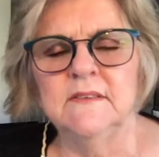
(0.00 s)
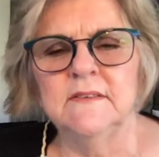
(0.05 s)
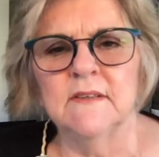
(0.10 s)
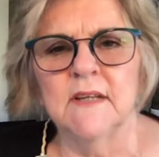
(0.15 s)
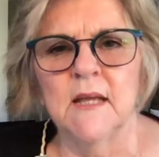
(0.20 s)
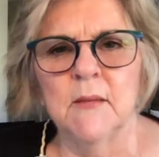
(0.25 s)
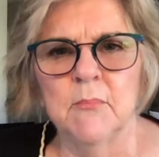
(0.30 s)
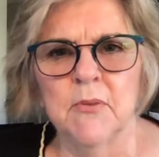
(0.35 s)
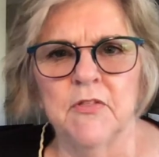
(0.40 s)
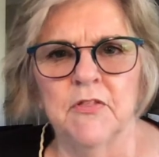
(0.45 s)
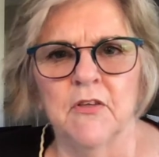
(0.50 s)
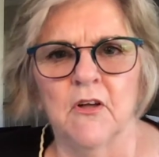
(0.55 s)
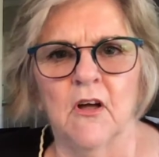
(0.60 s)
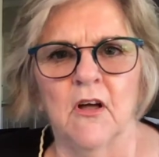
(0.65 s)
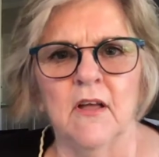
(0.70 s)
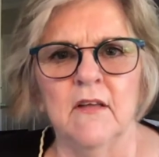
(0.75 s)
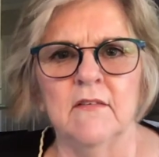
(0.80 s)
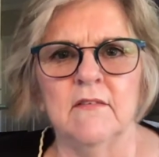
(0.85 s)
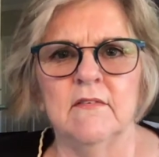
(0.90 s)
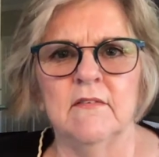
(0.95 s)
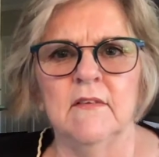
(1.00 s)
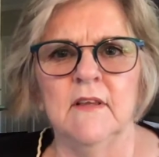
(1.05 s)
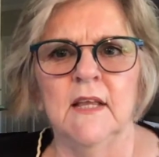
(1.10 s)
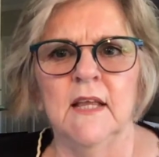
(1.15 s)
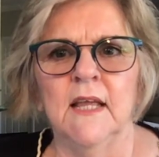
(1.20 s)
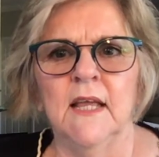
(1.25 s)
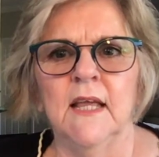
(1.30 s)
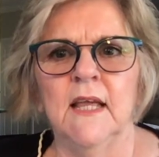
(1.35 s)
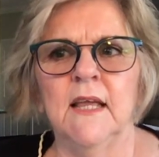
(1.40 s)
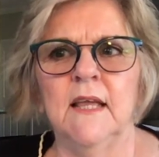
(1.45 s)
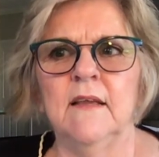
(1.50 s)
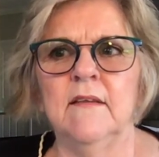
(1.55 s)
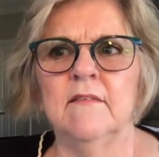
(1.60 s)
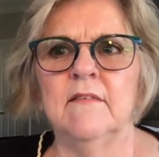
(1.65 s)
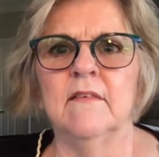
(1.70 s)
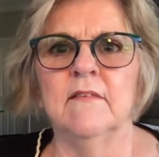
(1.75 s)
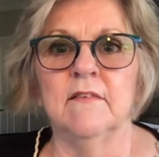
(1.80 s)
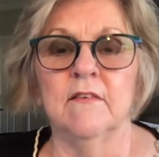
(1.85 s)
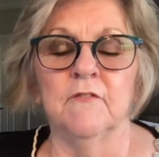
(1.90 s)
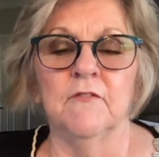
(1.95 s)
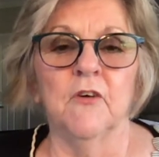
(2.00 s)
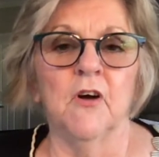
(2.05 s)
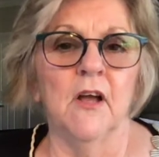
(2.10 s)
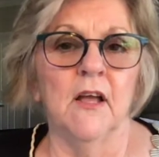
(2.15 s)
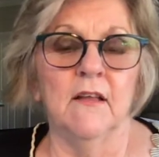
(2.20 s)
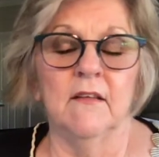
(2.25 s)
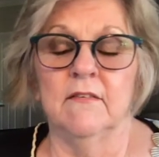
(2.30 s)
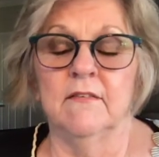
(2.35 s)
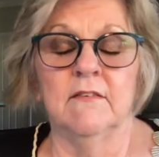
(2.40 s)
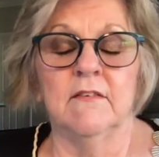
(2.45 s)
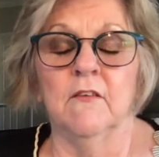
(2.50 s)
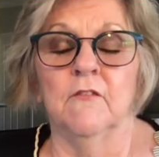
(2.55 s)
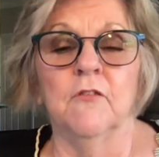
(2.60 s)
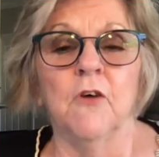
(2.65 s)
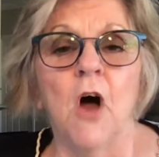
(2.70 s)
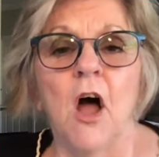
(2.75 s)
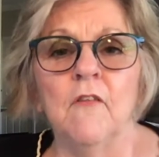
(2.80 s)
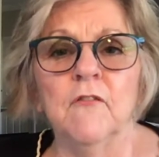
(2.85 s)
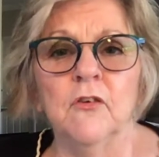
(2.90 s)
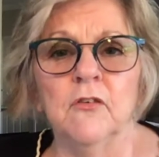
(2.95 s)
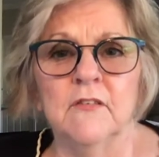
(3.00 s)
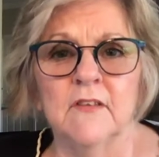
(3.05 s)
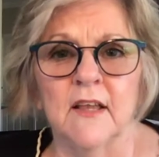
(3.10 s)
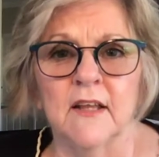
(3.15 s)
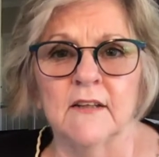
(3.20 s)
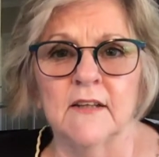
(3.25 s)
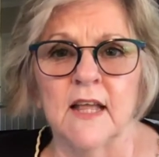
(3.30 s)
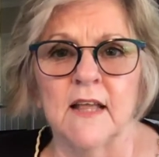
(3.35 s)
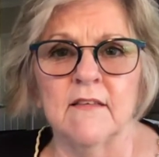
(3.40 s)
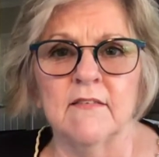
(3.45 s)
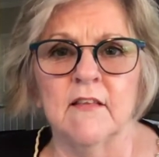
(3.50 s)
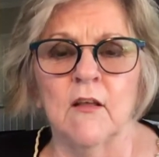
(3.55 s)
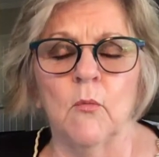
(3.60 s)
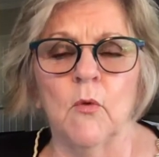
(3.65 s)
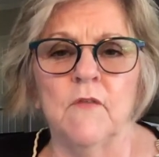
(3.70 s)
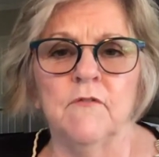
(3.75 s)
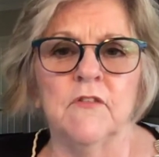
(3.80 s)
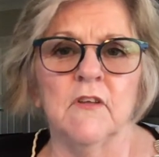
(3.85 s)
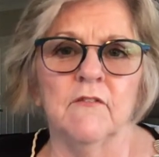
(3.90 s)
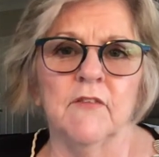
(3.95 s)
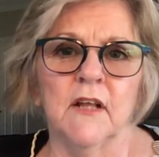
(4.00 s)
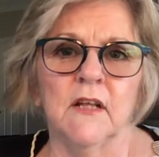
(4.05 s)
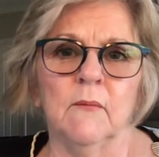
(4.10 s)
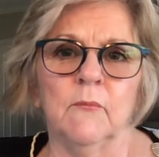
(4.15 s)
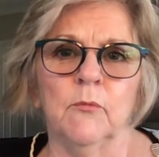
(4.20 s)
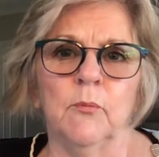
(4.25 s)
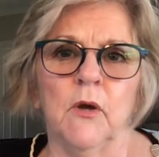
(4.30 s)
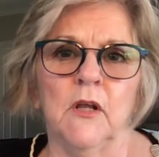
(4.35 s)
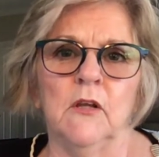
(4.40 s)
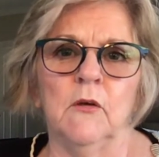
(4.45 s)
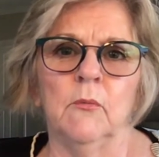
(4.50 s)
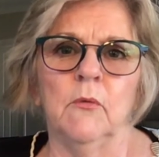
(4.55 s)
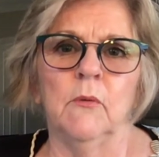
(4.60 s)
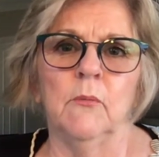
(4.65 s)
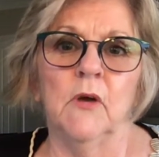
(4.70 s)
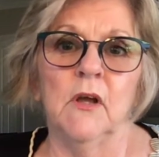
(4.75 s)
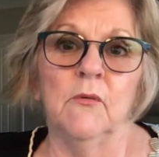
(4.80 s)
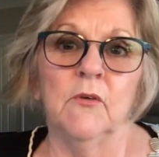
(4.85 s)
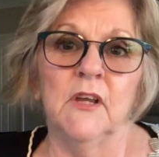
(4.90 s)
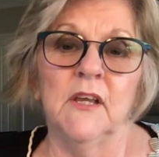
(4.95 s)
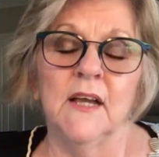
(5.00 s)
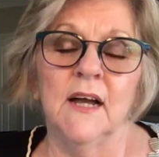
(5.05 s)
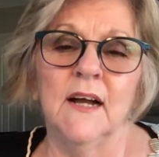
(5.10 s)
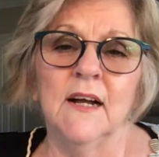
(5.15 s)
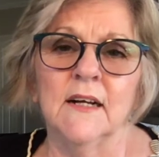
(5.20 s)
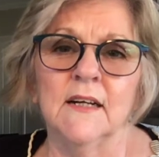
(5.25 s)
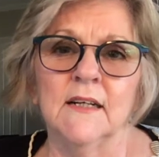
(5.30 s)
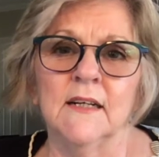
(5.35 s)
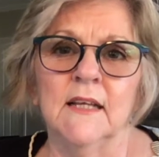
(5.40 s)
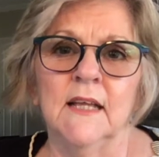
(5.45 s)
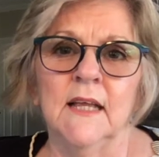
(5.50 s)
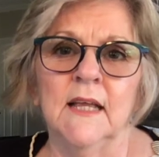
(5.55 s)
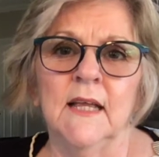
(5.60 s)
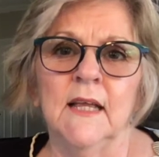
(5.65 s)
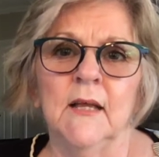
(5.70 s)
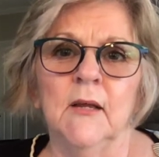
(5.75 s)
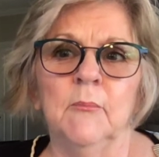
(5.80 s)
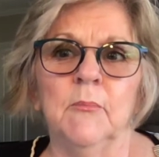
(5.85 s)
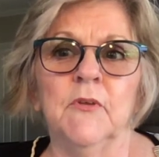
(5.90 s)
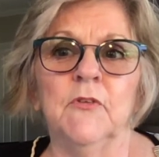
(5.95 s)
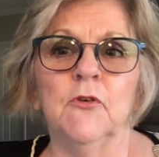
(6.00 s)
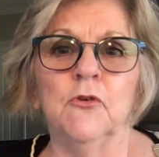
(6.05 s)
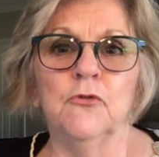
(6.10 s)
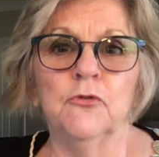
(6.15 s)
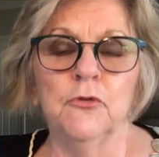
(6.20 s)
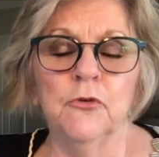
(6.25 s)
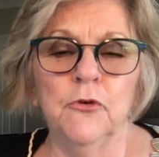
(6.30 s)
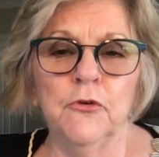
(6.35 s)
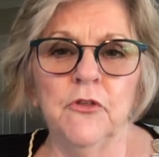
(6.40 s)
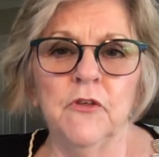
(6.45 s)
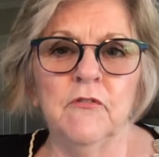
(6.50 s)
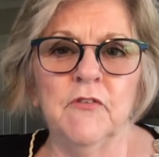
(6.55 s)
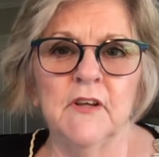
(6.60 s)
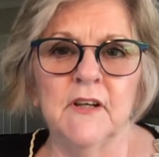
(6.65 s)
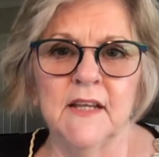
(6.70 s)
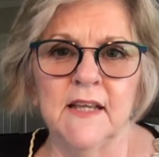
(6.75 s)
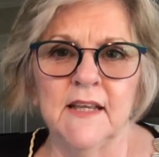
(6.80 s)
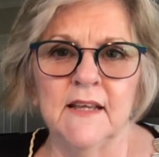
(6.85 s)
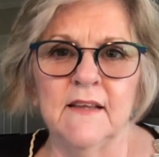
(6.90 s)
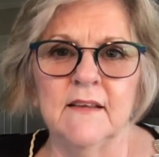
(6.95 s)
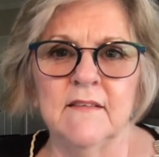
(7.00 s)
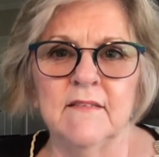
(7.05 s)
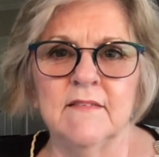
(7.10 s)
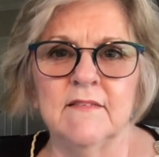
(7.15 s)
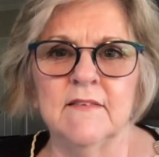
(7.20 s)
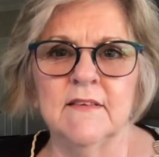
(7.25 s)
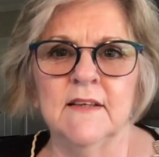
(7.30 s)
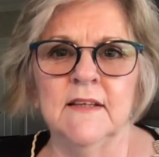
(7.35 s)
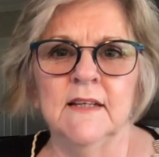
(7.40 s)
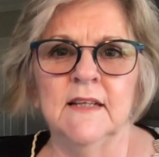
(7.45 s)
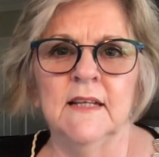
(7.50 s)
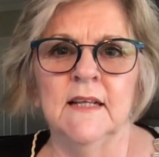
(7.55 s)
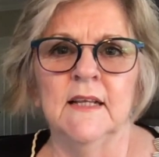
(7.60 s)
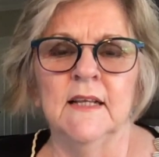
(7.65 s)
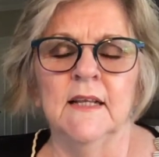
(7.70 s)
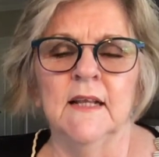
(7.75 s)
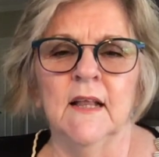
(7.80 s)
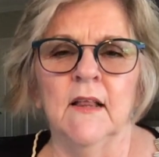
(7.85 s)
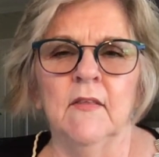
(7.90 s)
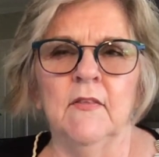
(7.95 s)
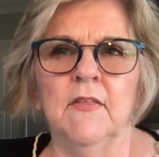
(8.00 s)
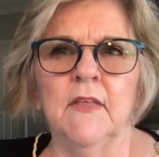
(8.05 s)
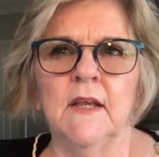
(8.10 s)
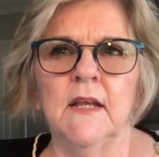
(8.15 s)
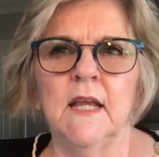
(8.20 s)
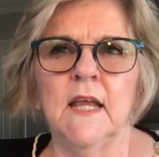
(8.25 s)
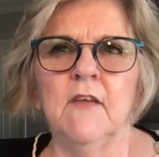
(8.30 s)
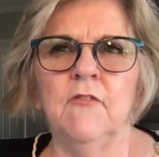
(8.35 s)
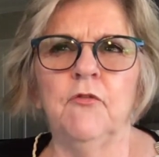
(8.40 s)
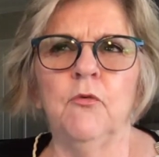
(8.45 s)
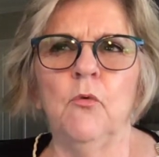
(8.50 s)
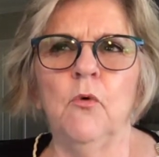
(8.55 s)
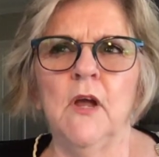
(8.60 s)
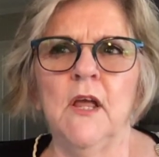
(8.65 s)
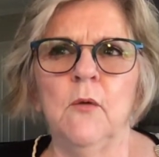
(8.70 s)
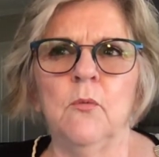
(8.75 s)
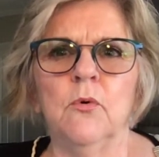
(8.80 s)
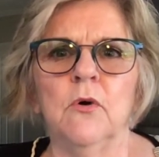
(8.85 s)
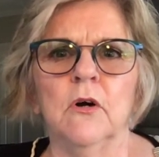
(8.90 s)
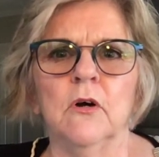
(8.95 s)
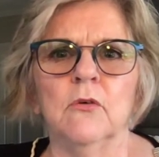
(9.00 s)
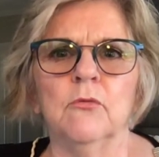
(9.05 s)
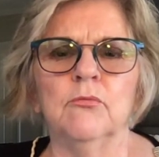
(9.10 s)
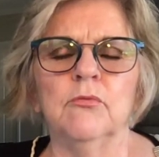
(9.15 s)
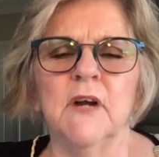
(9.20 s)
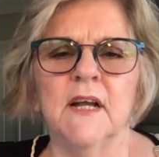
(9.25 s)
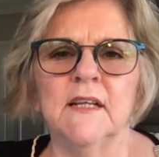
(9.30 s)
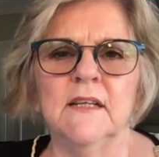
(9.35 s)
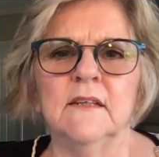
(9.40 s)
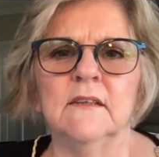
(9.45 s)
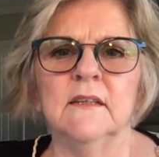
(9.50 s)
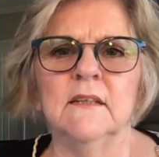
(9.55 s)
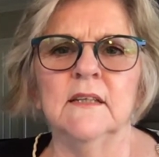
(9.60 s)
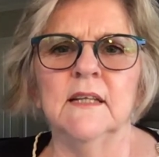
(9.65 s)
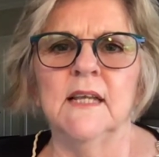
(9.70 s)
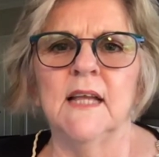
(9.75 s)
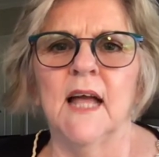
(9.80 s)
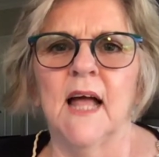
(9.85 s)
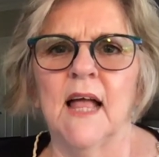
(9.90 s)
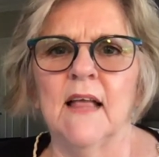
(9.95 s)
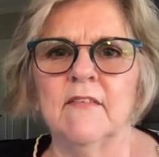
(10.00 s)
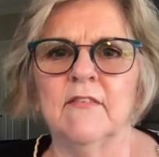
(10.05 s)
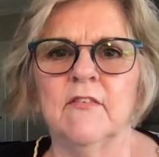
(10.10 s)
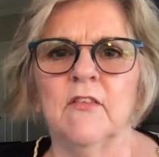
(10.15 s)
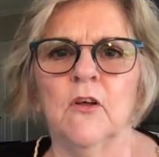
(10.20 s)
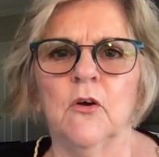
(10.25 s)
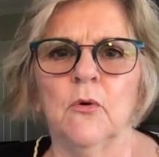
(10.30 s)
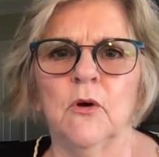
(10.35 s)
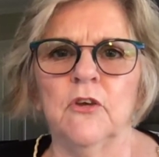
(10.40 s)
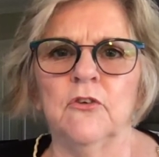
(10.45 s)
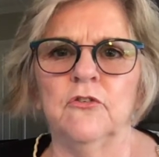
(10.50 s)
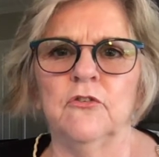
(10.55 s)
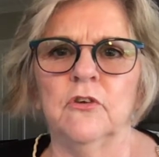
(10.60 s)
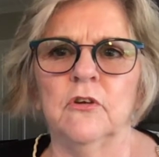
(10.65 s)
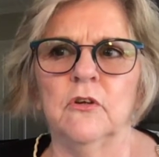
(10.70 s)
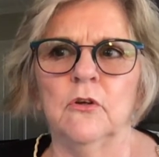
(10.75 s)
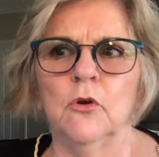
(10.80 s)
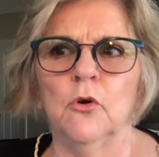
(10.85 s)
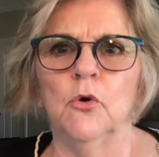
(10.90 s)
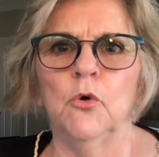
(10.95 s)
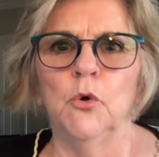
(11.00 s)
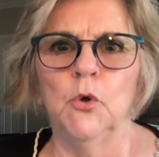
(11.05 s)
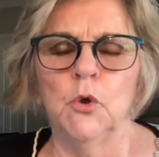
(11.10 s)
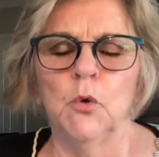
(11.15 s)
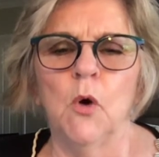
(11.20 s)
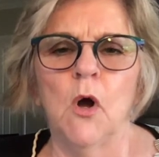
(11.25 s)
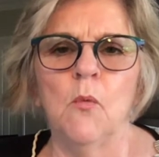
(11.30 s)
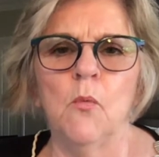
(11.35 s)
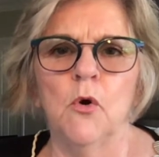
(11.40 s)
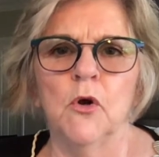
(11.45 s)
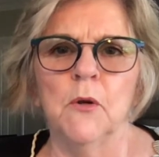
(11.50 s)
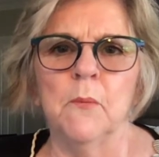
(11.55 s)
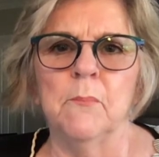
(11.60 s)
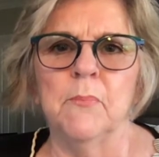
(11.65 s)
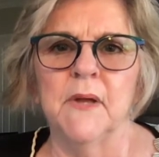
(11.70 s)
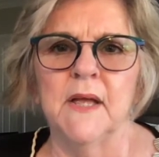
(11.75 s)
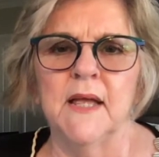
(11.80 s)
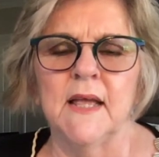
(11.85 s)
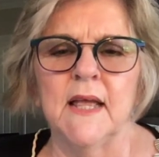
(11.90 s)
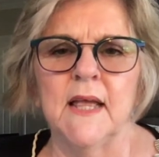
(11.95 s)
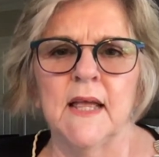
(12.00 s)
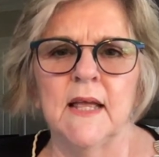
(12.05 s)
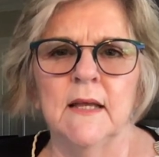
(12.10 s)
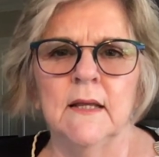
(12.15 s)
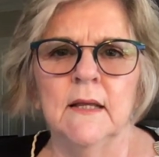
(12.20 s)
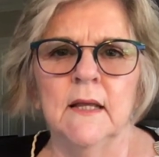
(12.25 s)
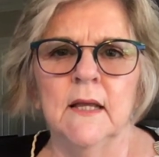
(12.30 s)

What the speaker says: to empathize is a survival techniques that we've developed when we were young. But the truth of it is that if we will regularly ask the question, who do I want to be?